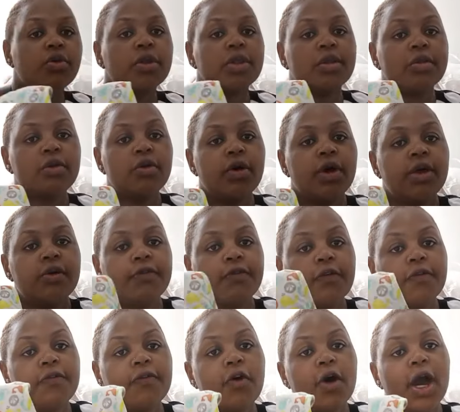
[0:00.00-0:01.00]
was going for
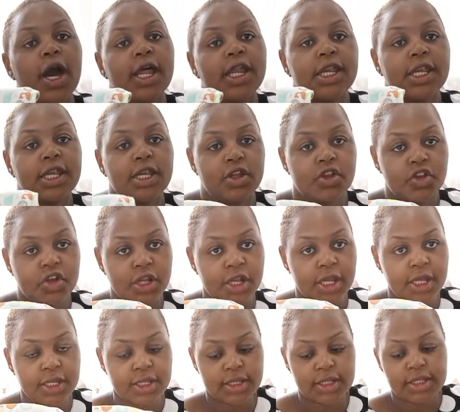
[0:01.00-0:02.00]
400
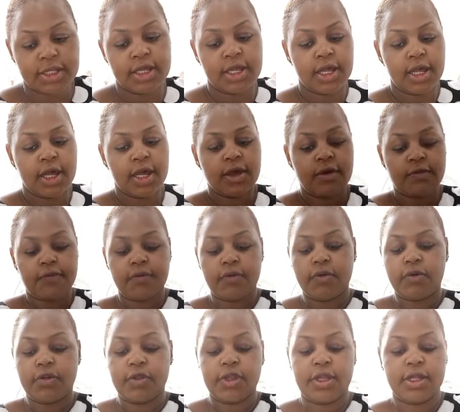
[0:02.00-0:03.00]
shillings
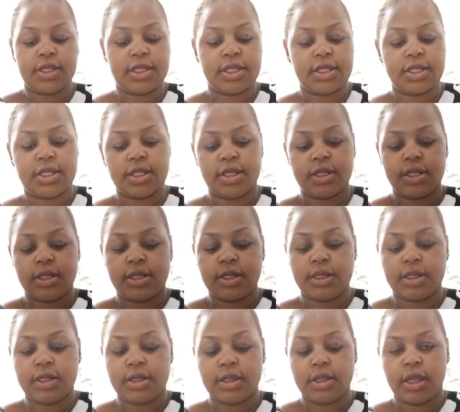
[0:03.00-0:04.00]
for this
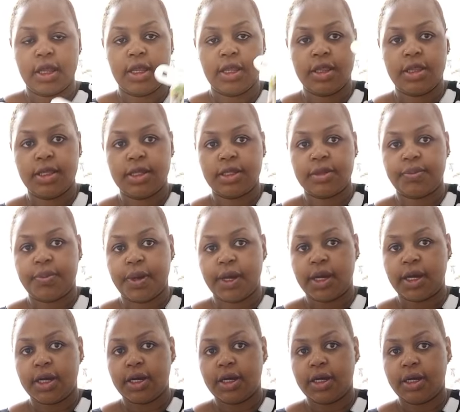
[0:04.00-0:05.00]
this pack
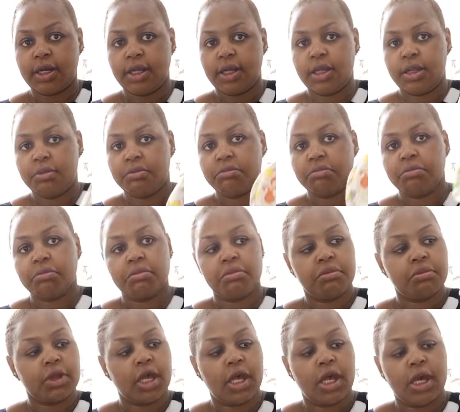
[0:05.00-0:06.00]

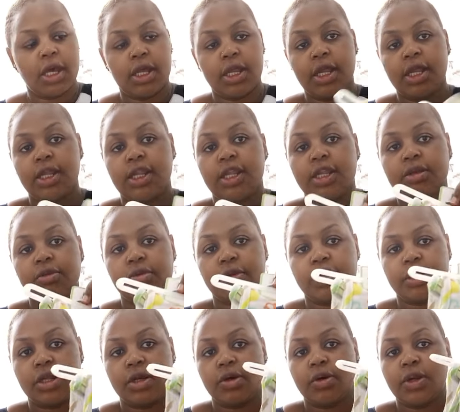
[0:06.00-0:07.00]
uh, and this was
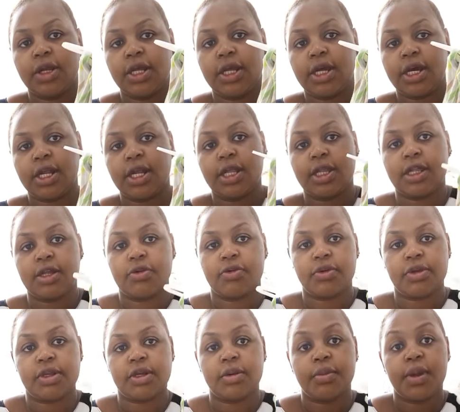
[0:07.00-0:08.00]
the only color that was
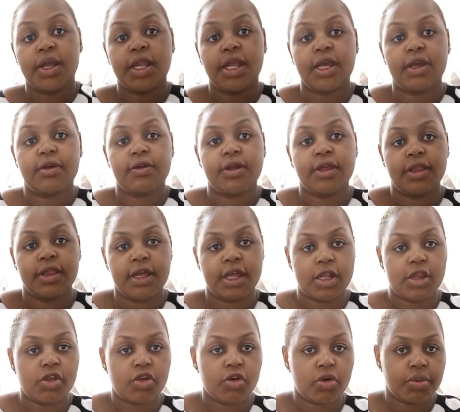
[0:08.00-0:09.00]
remaining in that
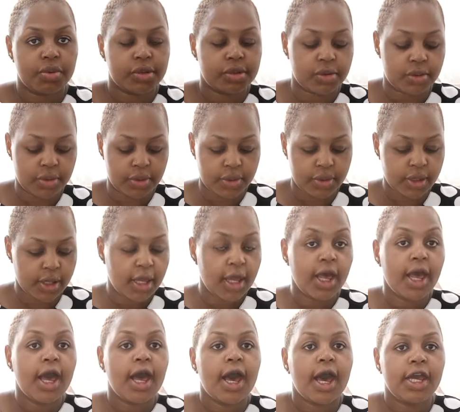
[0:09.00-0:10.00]
shop so
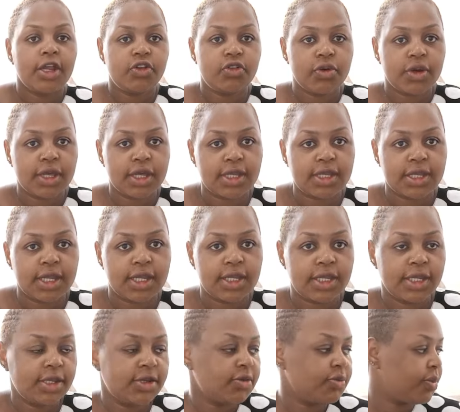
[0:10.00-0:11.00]
I took it I
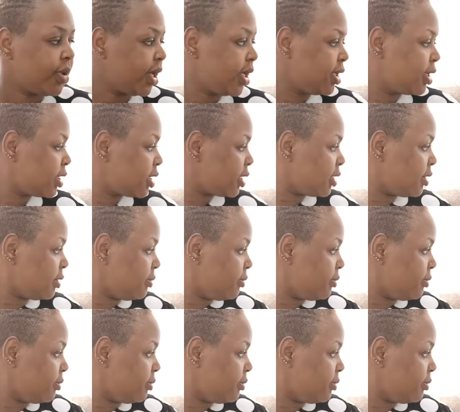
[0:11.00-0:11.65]
didn't mind